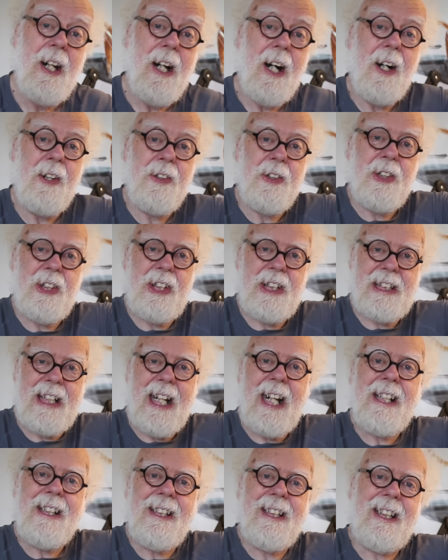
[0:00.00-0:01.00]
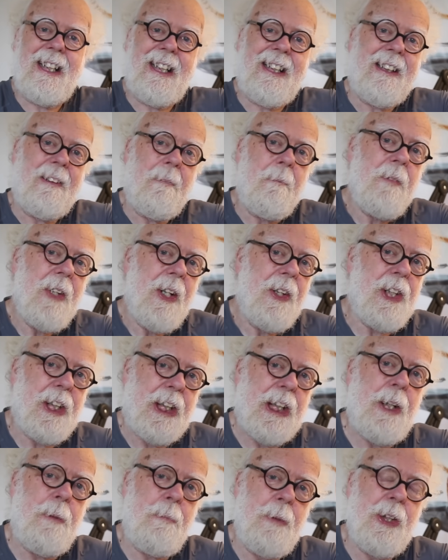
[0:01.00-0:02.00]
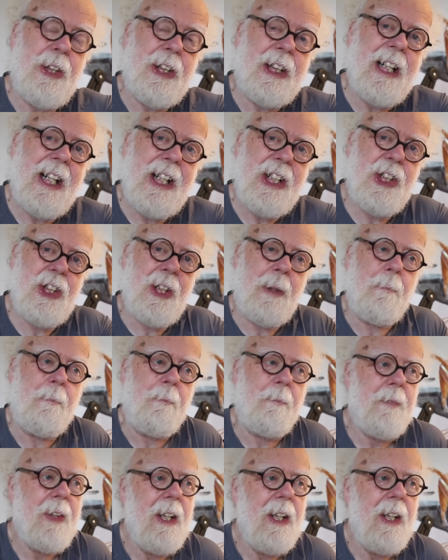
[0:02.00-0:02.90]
understanding the communication